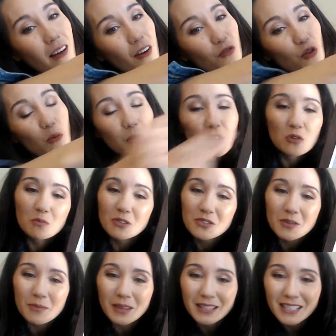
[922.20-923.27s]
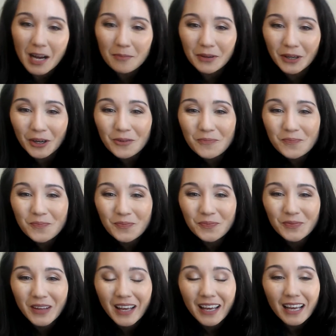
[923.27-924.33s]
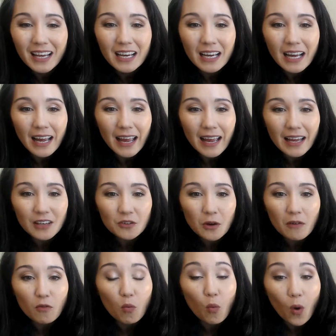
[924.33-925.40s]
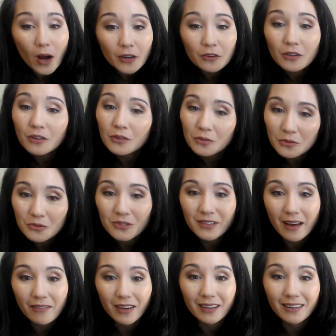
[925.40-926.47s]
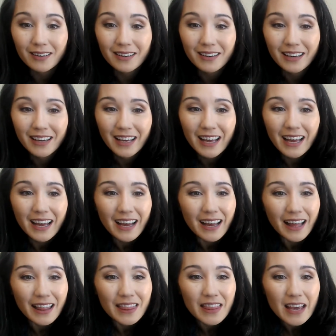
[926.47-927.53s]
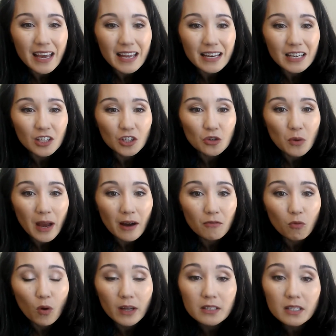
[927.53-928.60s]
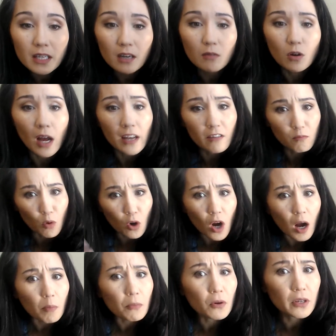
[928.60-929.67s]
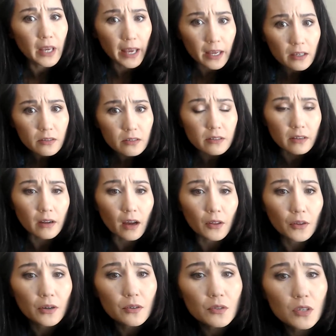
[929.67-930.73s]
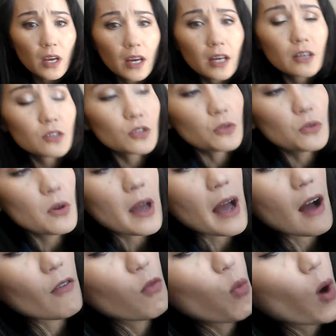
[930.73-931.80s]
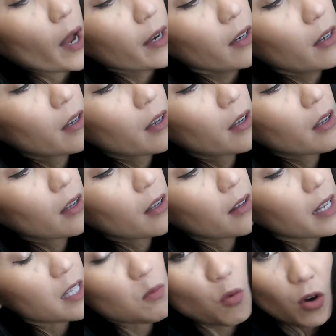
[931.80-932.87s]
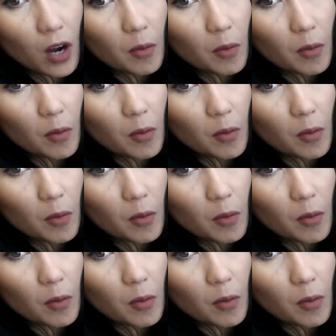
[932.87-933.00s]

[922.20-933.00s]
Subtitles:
Roman numerals up at the top here, and you have 1 through 7. And then you have ones that are kind of more uppercase than others. So you have 1 that's more